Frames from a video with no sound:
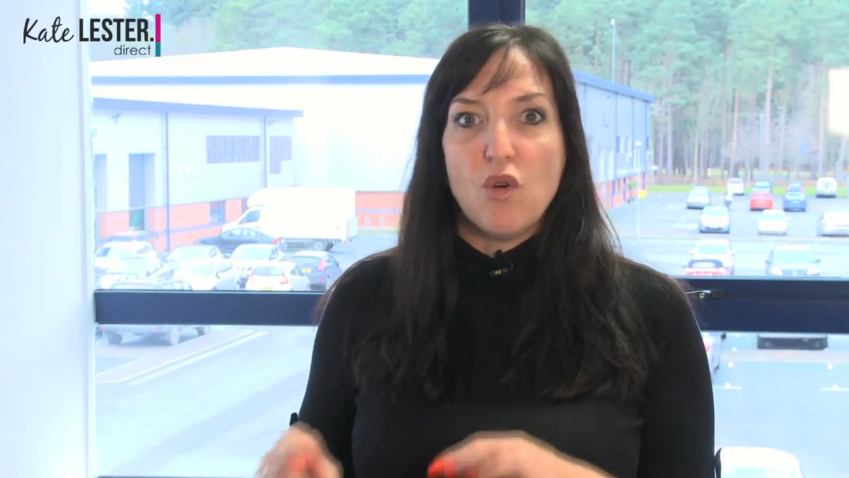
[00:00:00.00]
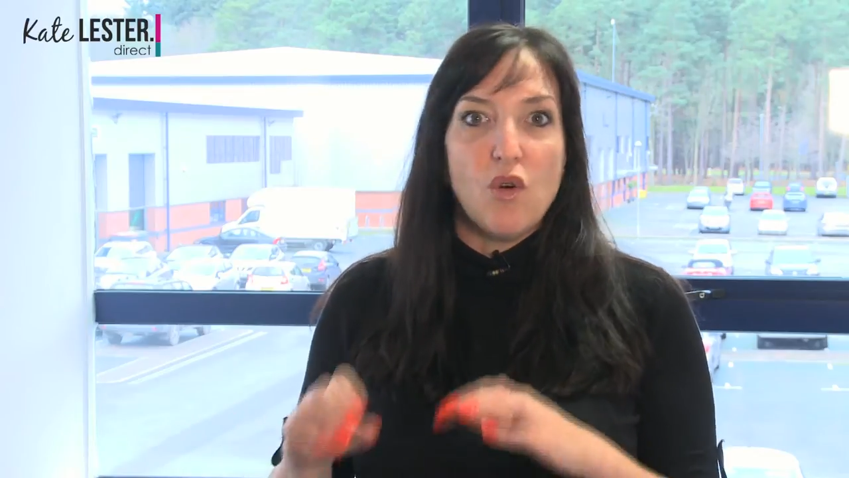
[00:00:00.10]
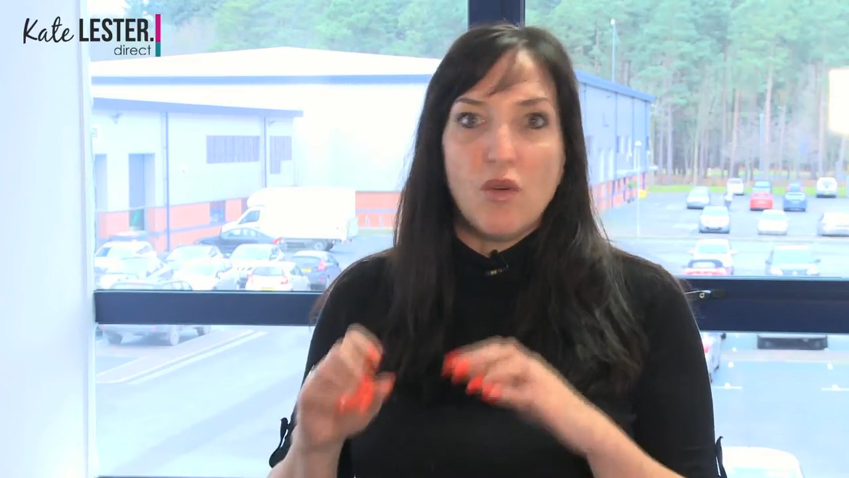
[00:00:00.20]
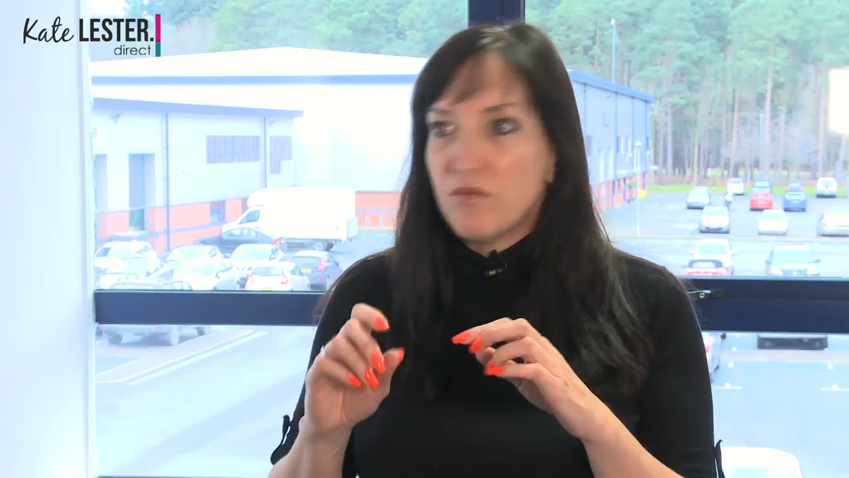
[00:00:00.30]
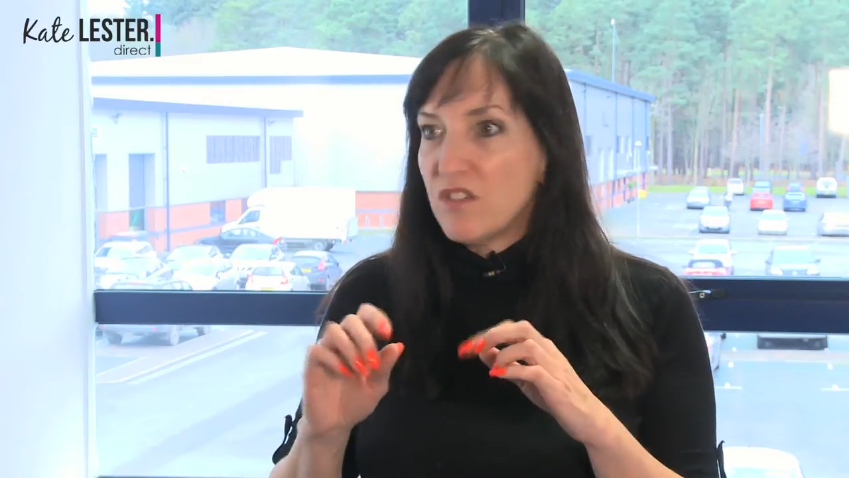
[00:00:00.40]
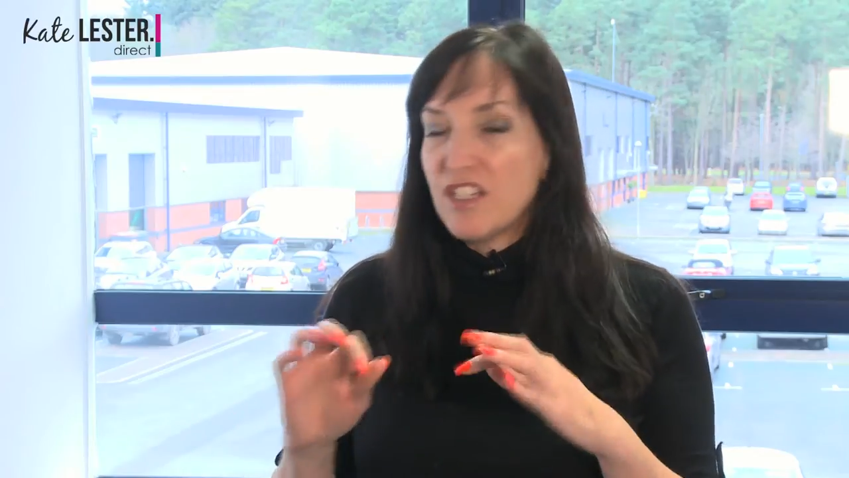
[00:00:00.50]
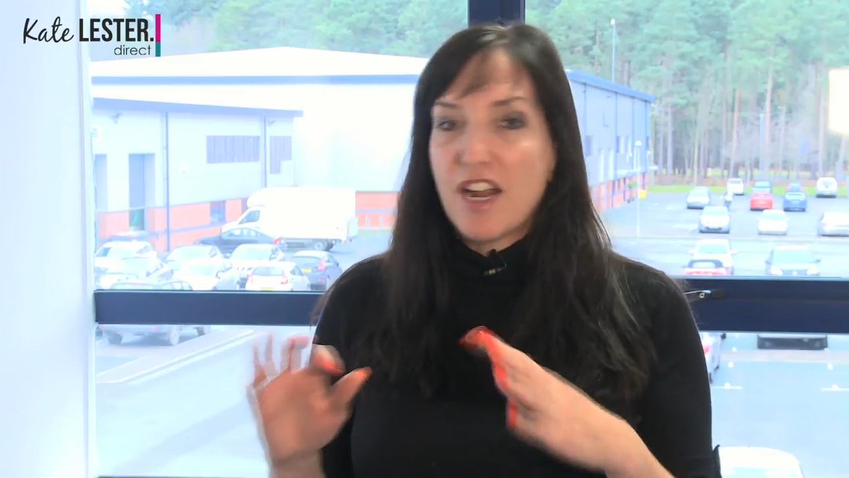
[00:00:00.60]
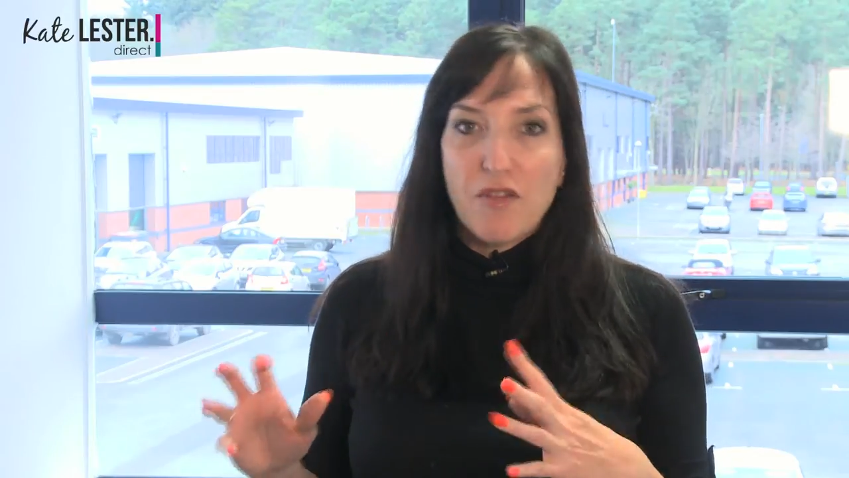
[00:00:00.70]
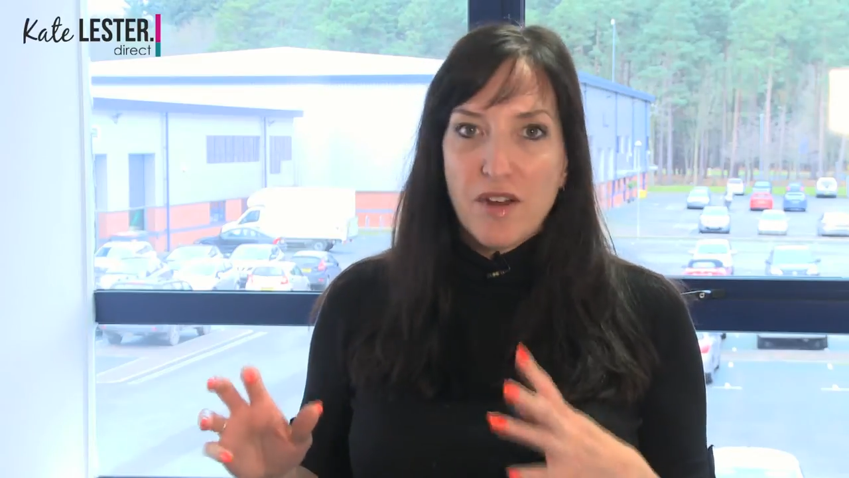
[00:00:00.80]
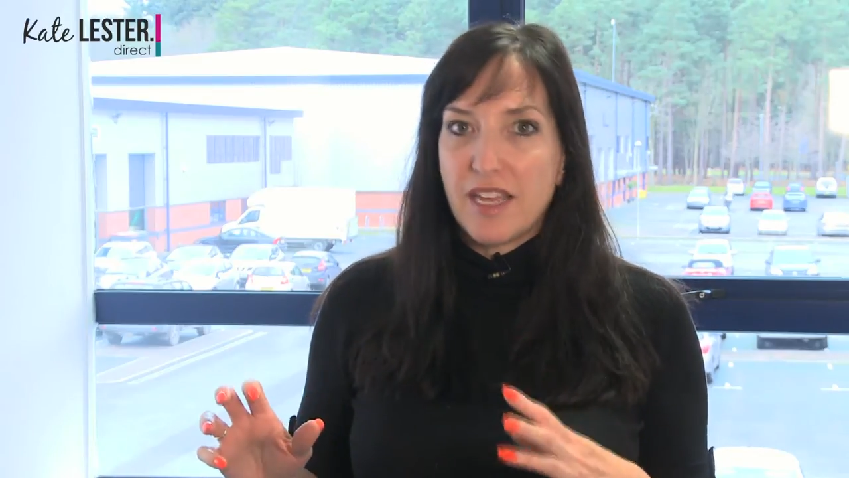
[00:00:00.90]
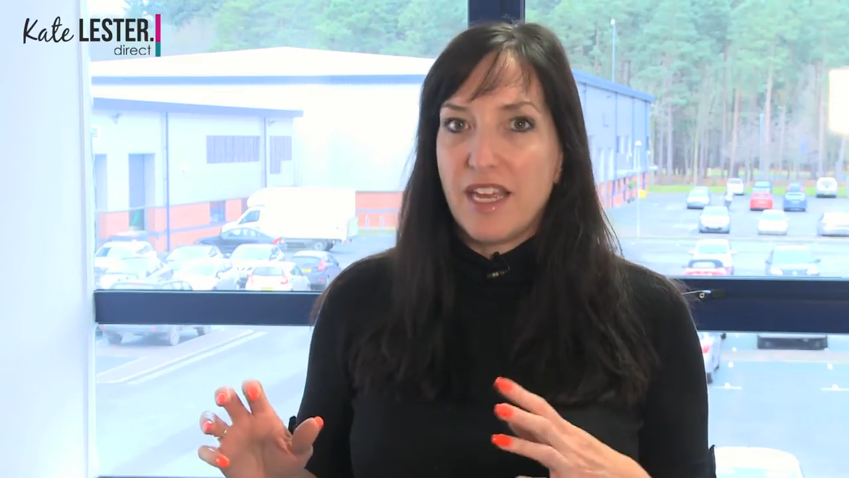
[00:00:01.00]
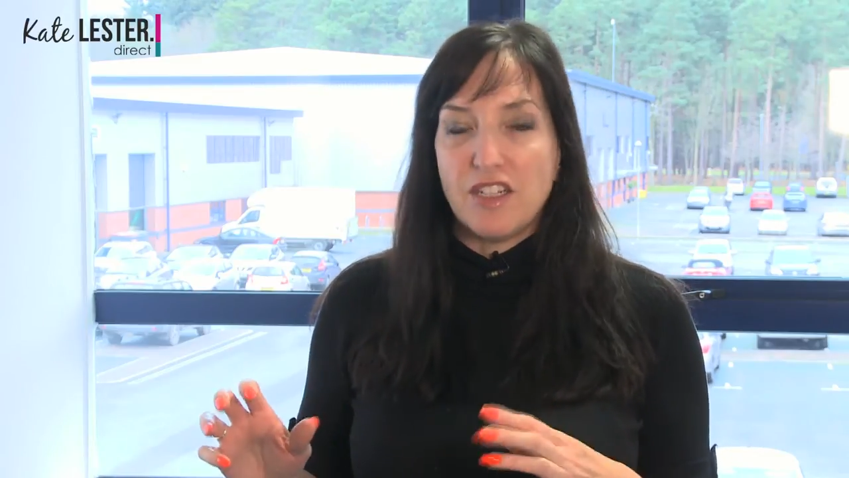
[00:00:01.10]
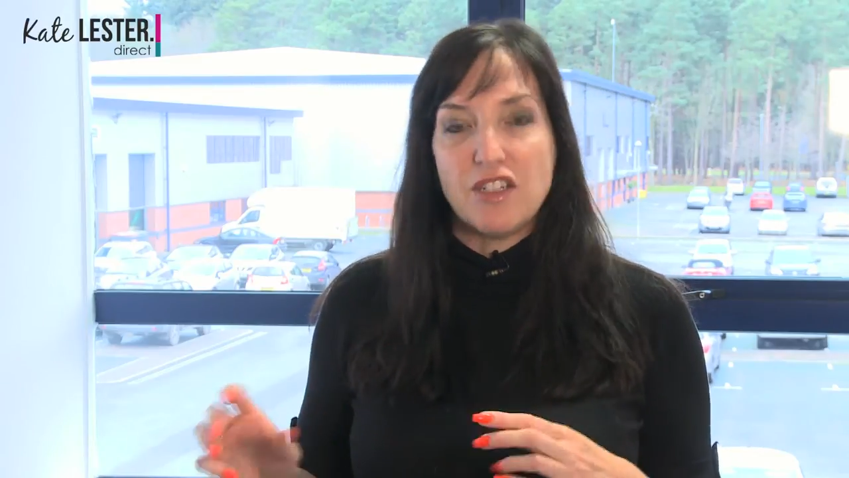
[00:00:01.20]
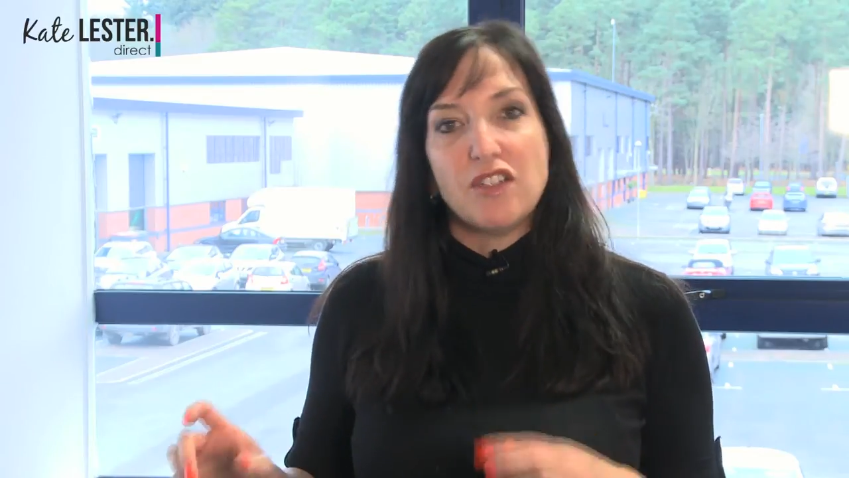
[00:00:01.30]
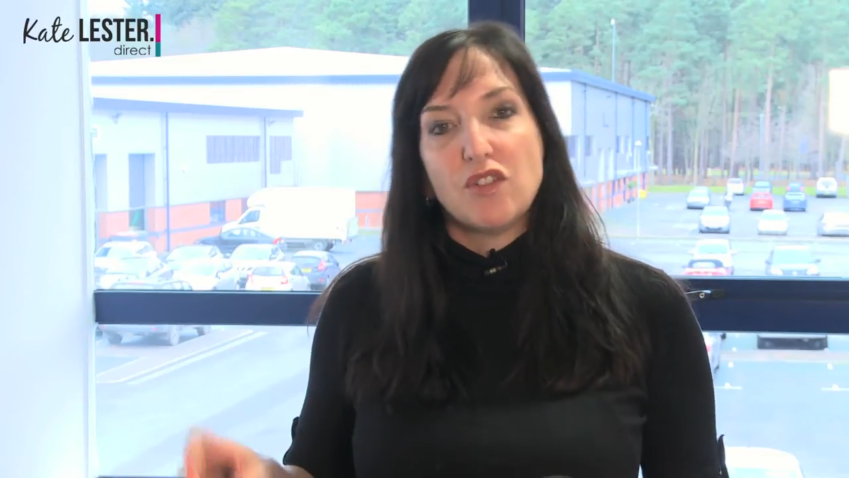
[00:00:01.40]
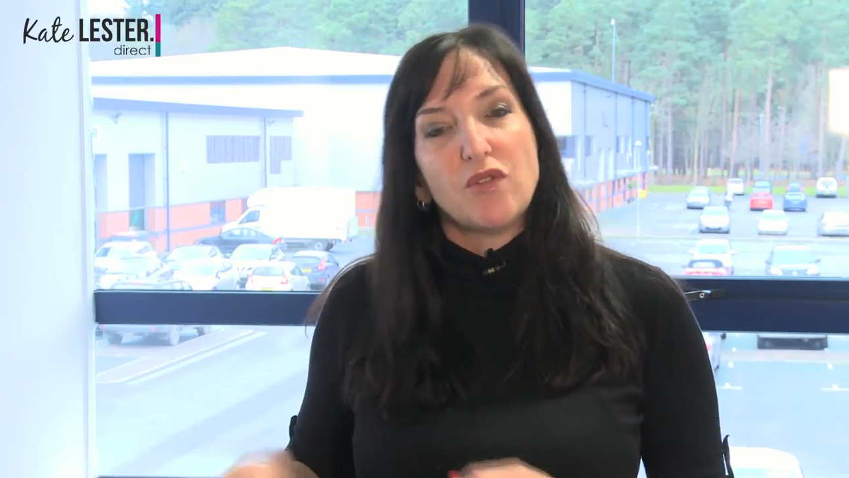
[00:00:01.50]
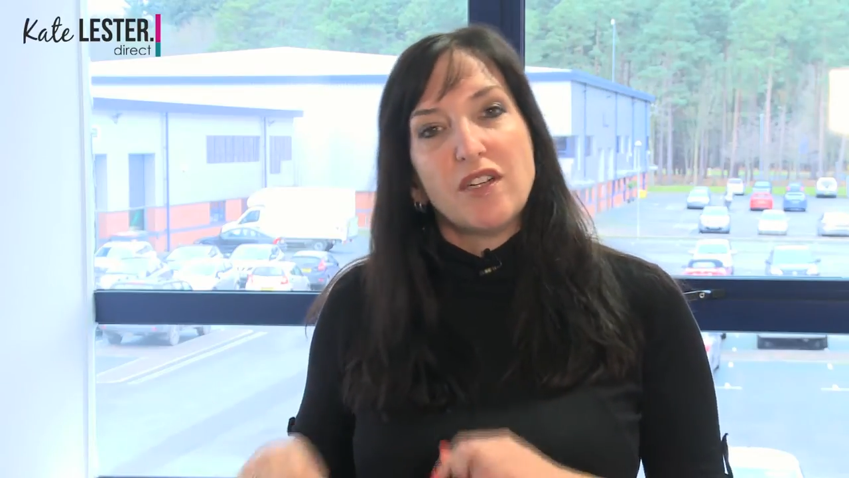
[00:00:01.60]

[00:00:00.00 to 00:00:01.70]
or Surrey Kitchens or